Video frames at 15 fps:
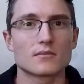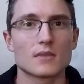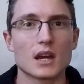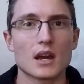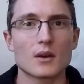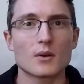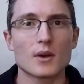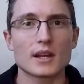
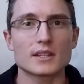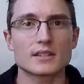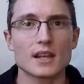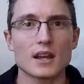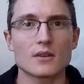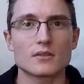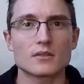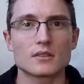how do I
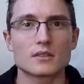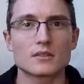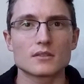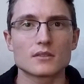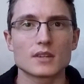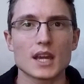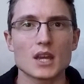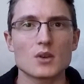sound?
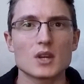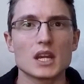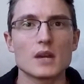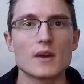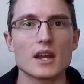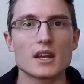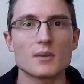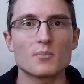Can you hear
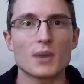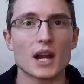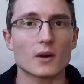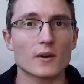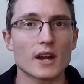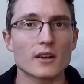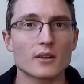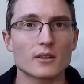any
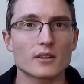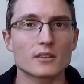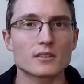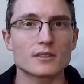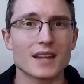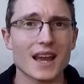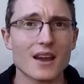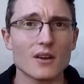background noise
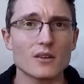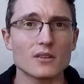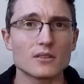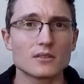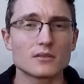now?